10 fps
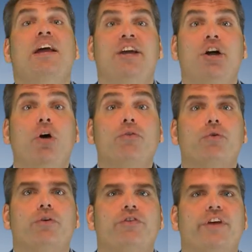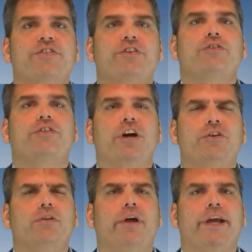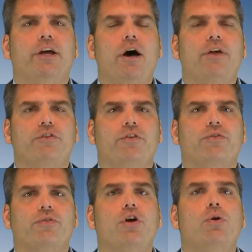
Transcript: It also assesses the underlying causes,